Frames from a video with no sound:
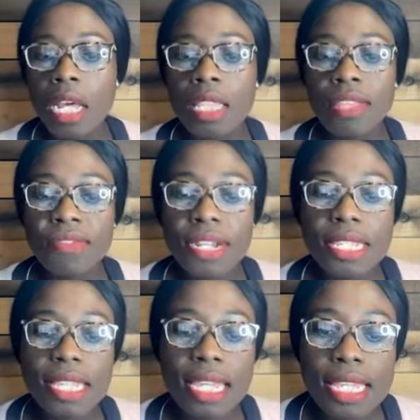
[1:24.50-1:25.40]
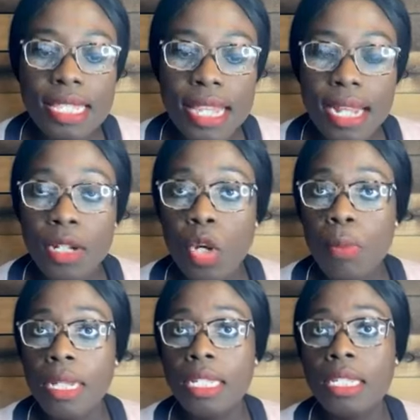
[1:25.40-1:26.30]
The first thing is that
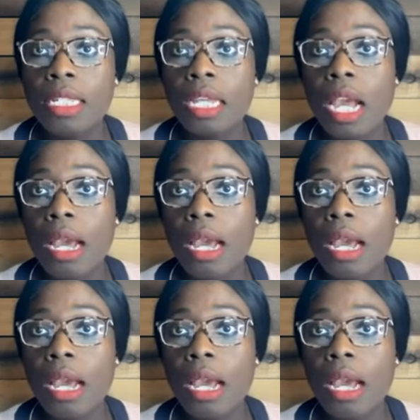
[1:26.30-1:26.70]
normally